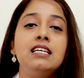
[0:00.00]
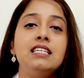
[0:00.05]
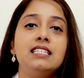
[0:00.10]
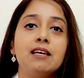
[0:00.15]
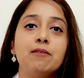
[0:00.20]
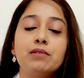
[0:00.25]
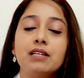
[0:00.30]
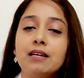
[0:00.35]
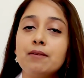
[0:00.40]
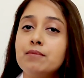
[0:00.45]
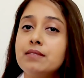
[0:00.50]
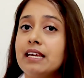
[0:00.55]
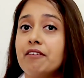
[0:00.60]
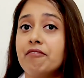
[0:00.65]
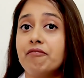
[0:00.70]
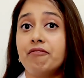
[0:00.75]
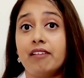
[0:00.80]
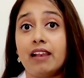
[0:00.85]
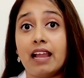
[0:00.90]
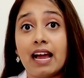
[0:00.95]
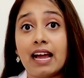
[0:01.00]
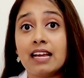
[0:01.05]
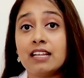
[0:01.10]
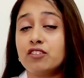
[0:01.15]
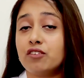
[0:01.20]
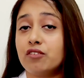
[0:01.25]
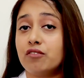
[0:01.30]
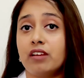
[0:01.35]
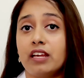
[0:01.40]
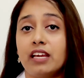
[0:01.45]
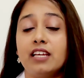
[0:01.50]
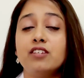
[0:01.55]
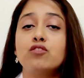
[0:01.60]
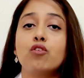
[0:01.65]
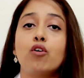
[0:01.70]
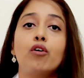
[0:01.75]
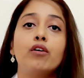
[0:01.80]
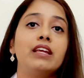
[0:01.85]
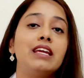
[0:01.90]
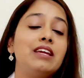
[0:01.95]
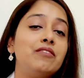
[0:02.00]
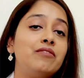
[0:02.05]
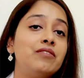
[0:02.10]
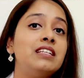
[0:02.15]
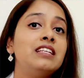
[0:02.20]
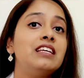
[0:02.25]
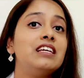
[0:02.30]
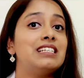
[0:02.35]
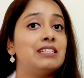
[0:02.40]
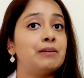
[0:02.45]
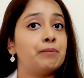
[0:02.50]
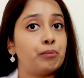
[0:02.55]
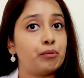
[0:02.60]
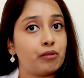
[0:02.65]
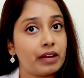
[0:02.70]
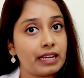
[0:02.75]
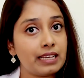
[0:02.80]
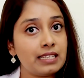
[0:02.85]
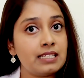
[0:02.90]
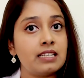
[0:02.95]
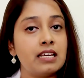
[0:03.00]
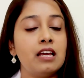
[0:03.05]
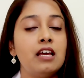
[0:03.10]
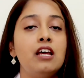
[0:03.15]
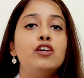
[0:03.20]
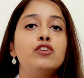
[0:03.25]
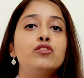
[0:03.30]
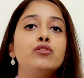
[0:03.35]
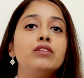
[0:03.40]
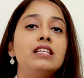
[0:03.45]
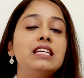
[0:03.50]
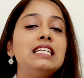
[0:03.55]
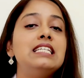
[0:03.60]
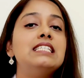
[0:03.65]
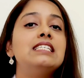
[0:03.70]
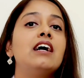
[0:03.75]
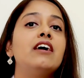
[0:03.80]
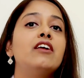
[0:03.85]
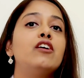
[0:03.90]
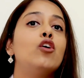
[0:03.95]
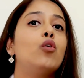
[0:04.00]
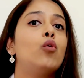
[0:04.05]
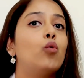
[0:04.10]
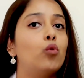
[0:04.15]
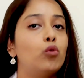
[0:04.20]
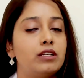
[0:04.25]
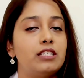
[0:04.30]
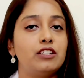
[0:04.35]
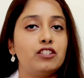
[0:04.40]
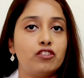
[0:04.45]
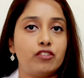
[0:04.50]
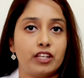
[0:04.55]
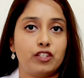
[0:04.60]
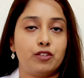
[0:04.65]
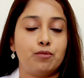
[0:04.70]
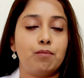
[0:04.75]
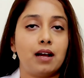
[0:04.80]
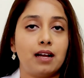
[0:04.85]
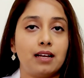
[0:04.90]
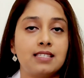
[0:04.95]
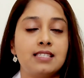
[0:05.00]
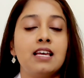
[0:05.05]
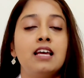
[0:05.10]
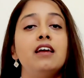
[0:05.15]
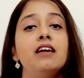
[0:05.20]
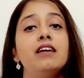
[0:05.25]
Sometimes they are flat, raised or even depressed. So these are your older stretch marks.